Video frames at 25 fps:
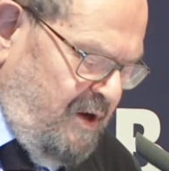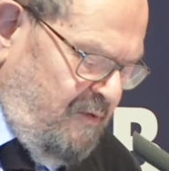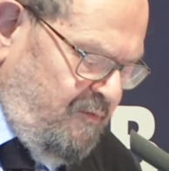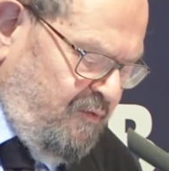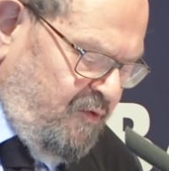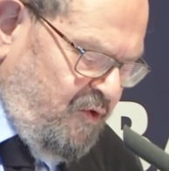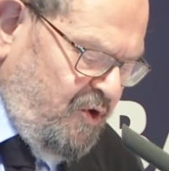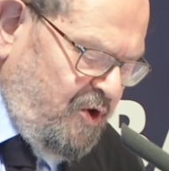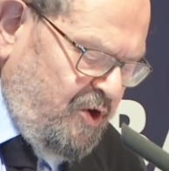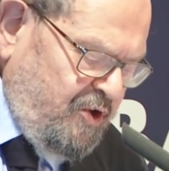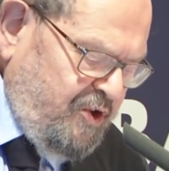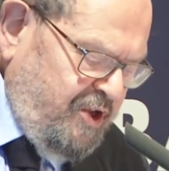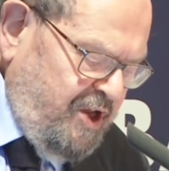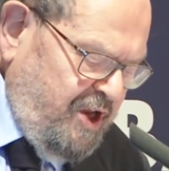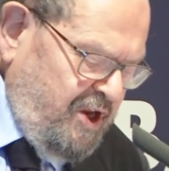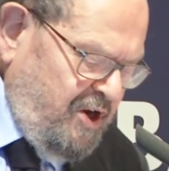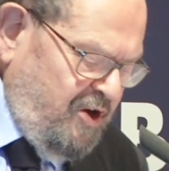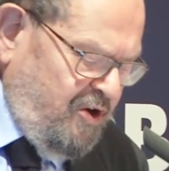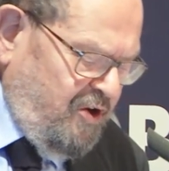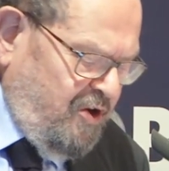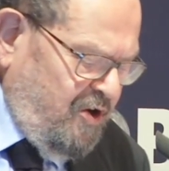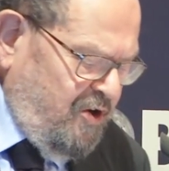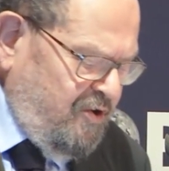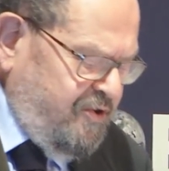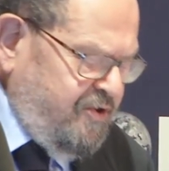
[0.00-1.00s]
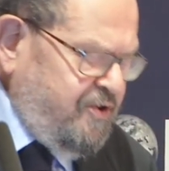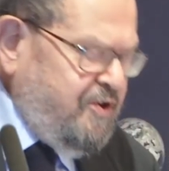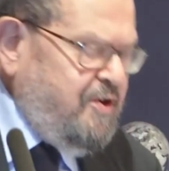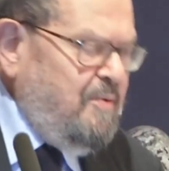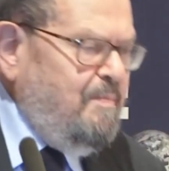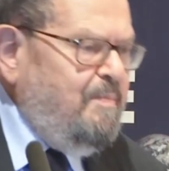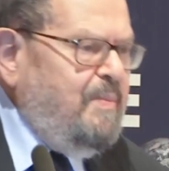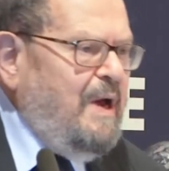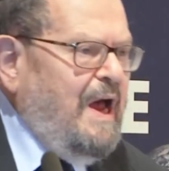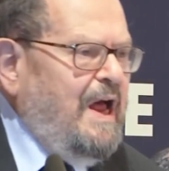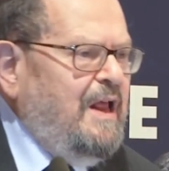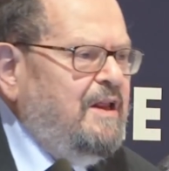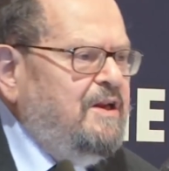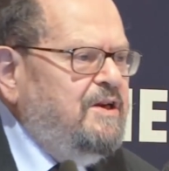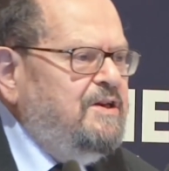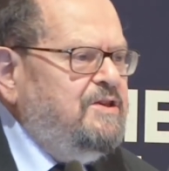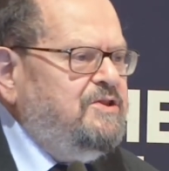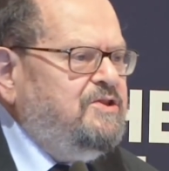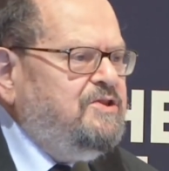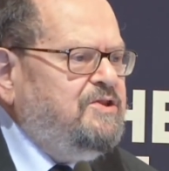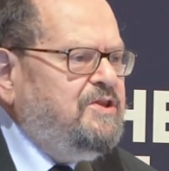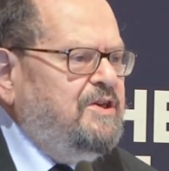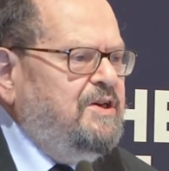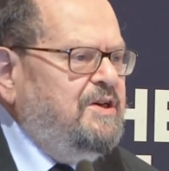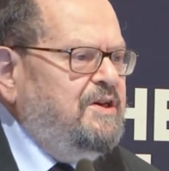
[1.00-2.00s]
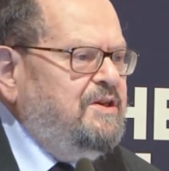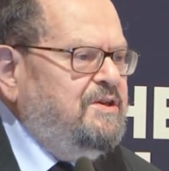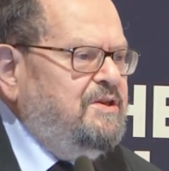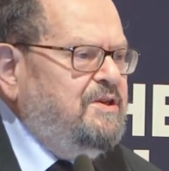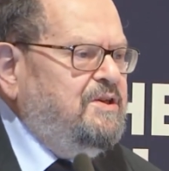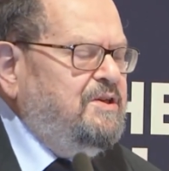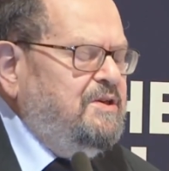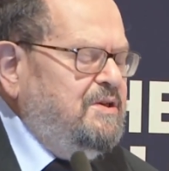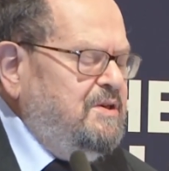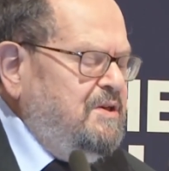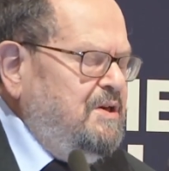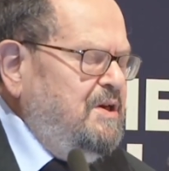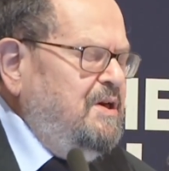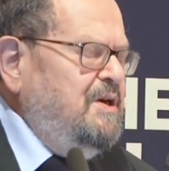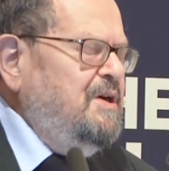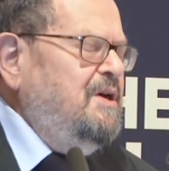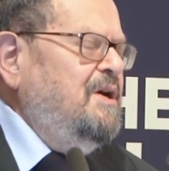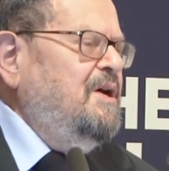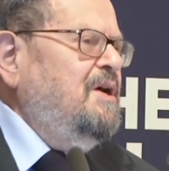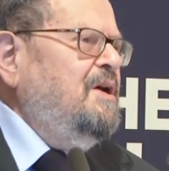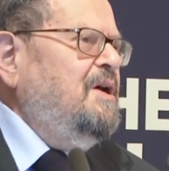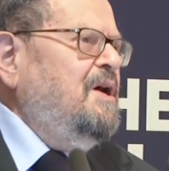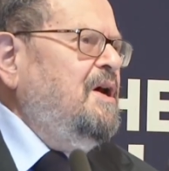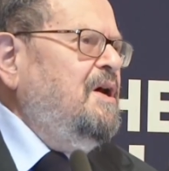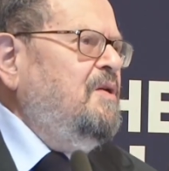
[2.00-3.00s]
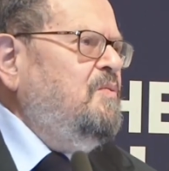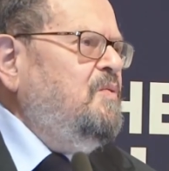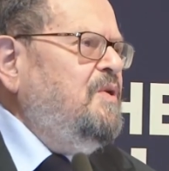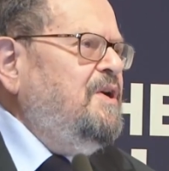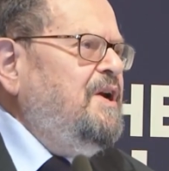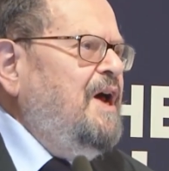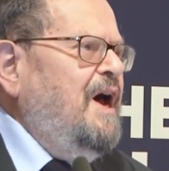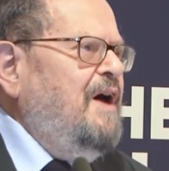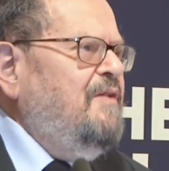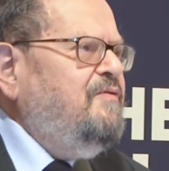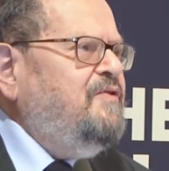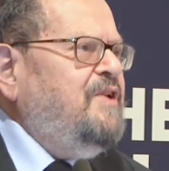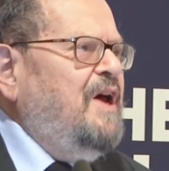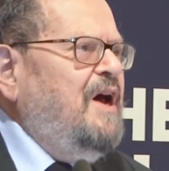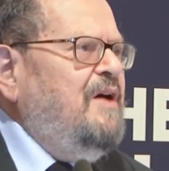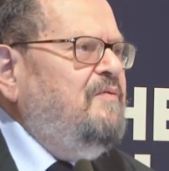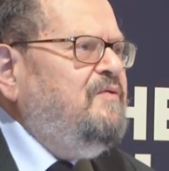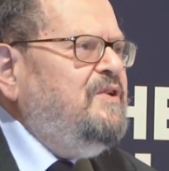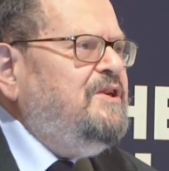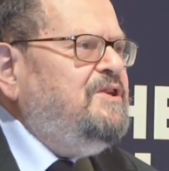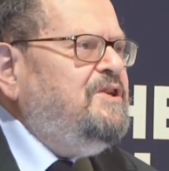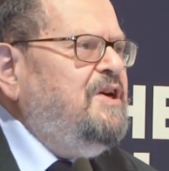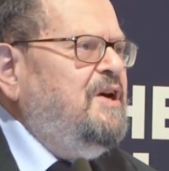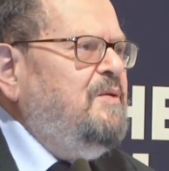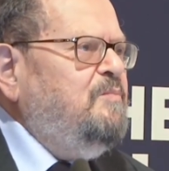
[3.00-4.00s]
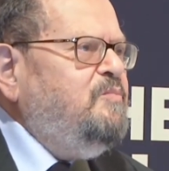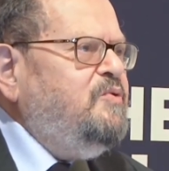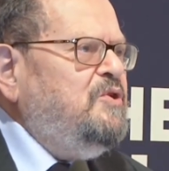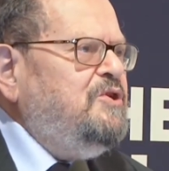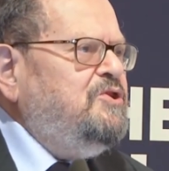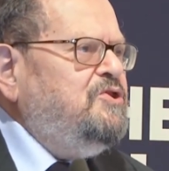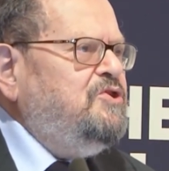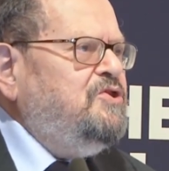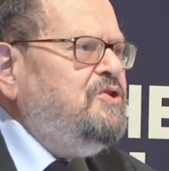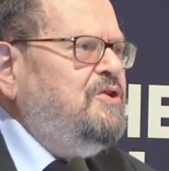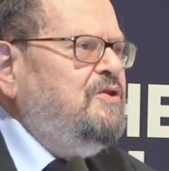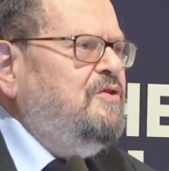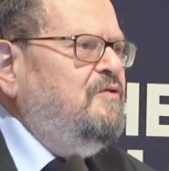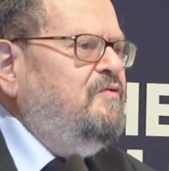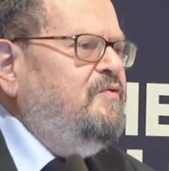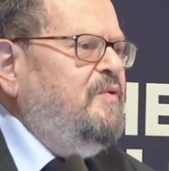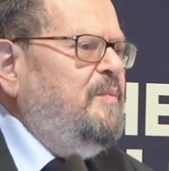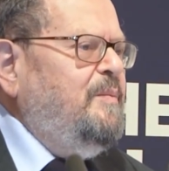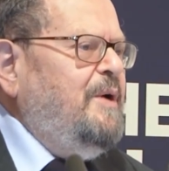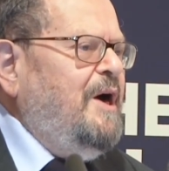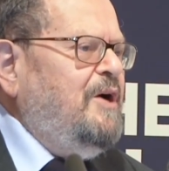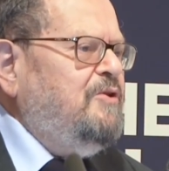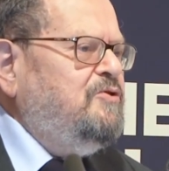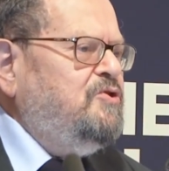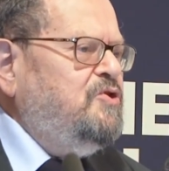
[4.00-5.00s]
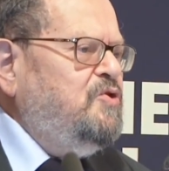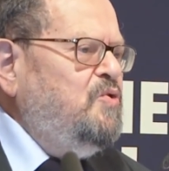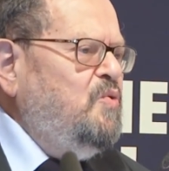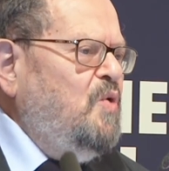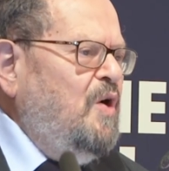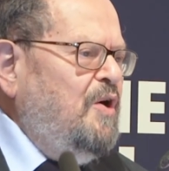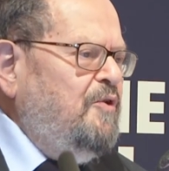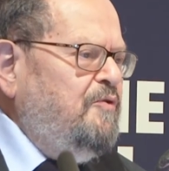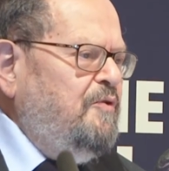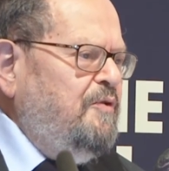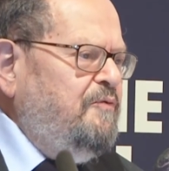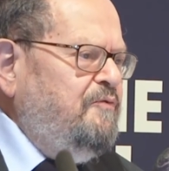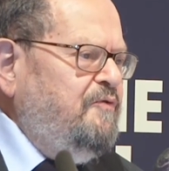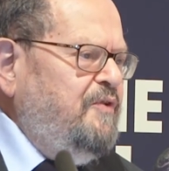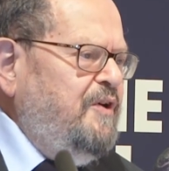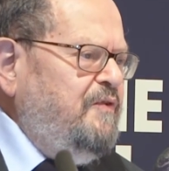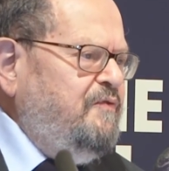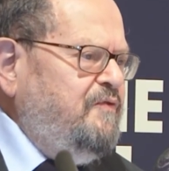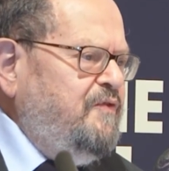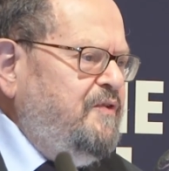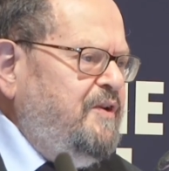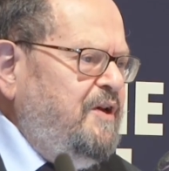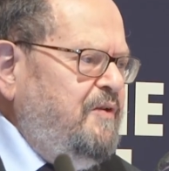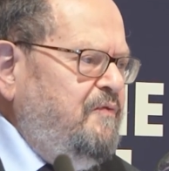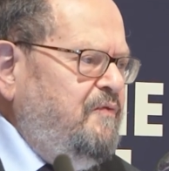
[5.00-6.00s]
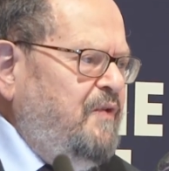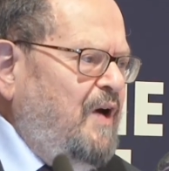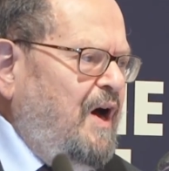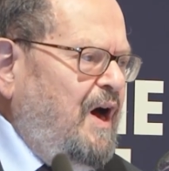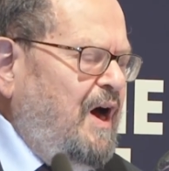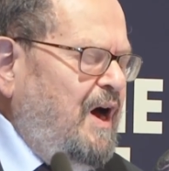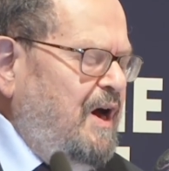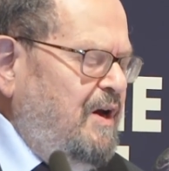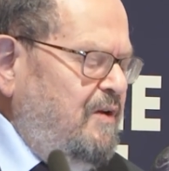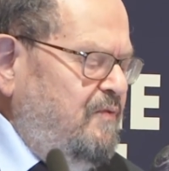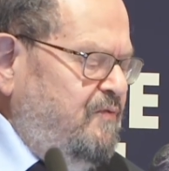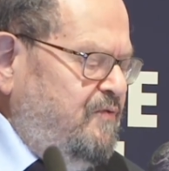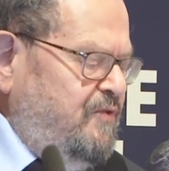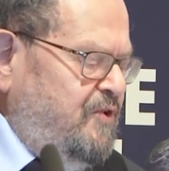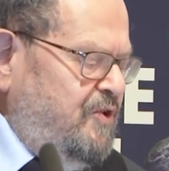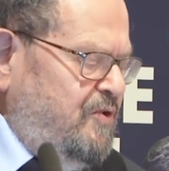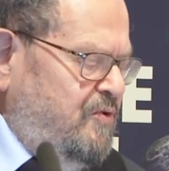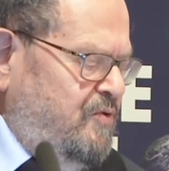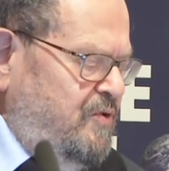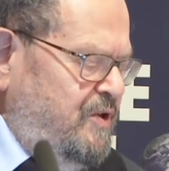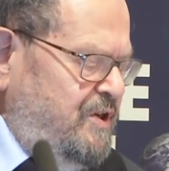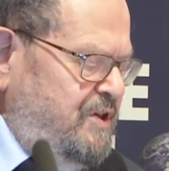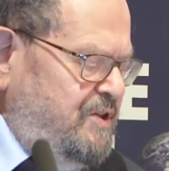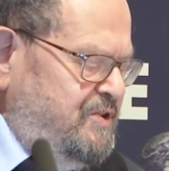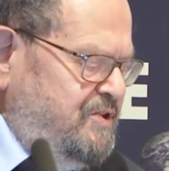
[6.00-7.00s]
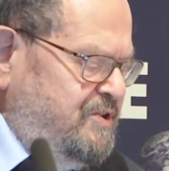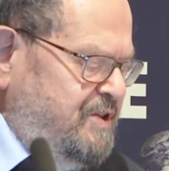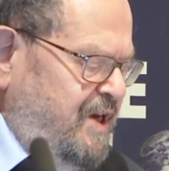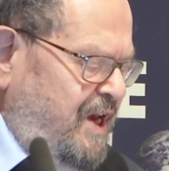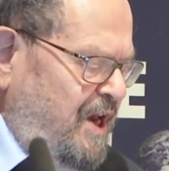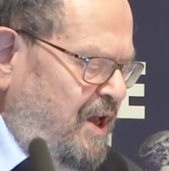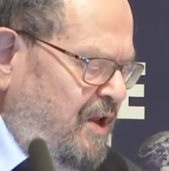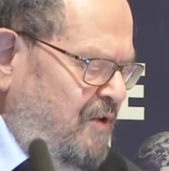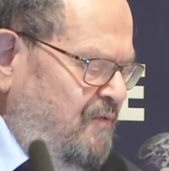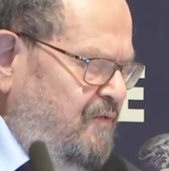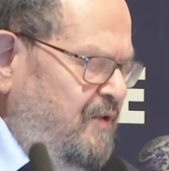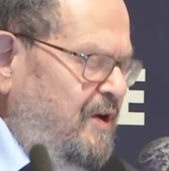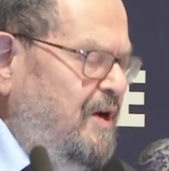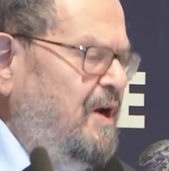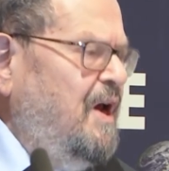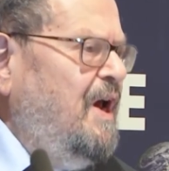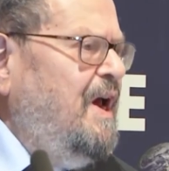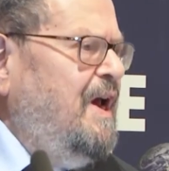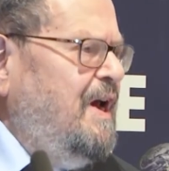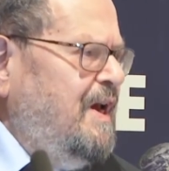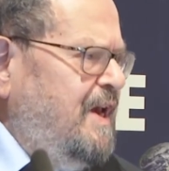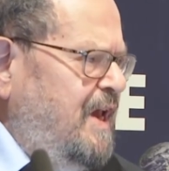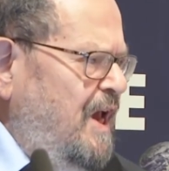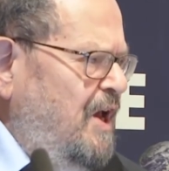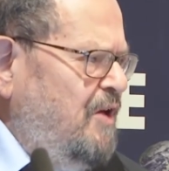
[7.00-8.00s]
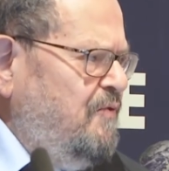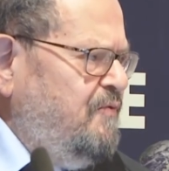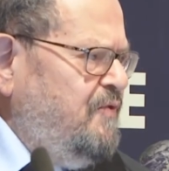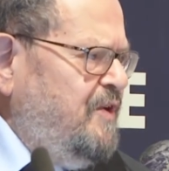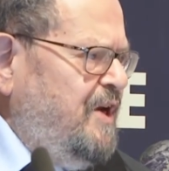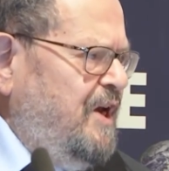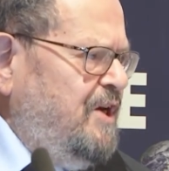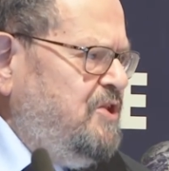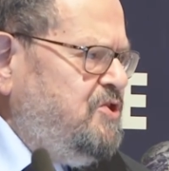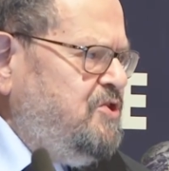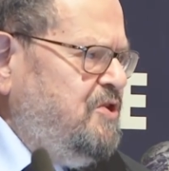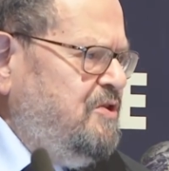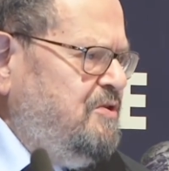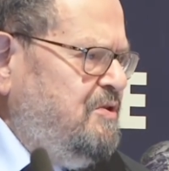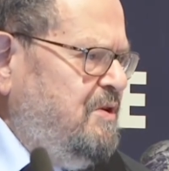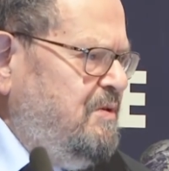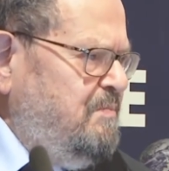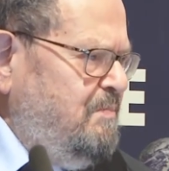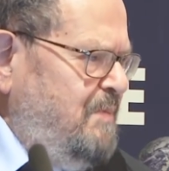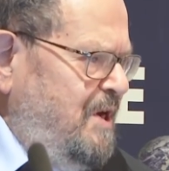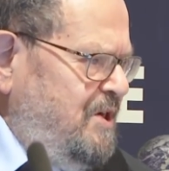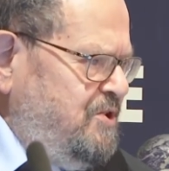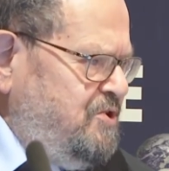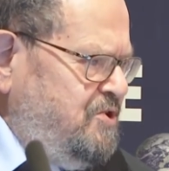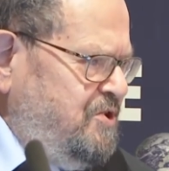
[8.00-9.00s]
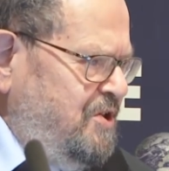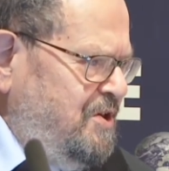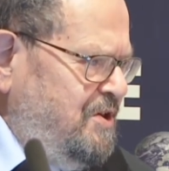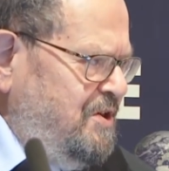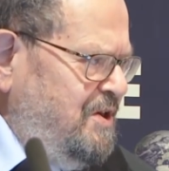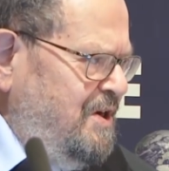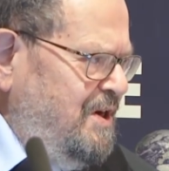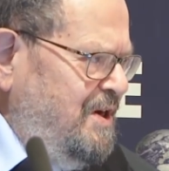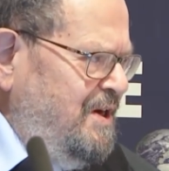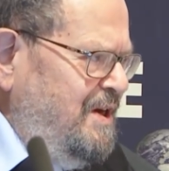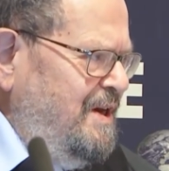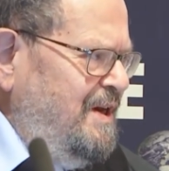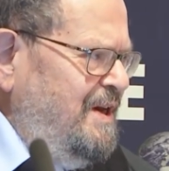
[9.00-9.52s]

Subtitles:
For the Earth to balance it, it would have to have a temperature of about 255 degrees Kelvin. Kelvin, I should mention,